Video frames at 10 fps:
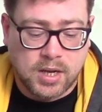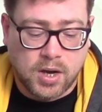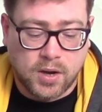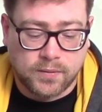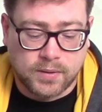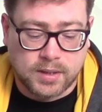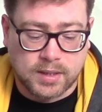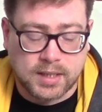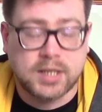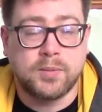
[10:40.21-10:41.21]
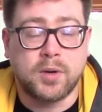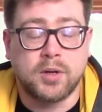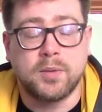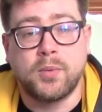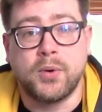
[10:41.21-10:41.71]
of
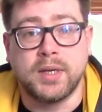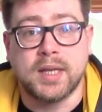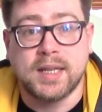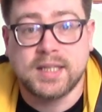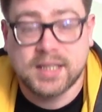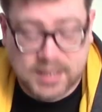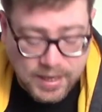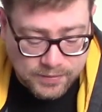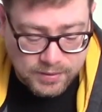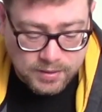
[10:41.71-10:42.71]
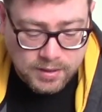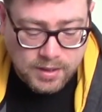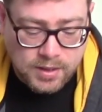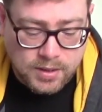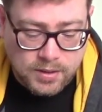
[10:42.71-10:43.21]

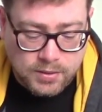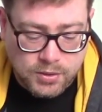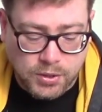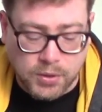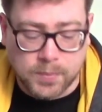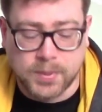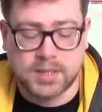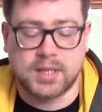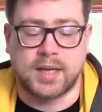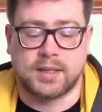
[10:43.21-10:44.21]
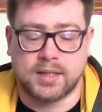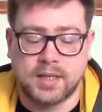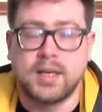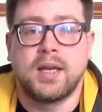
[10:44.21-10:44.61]
91.72%.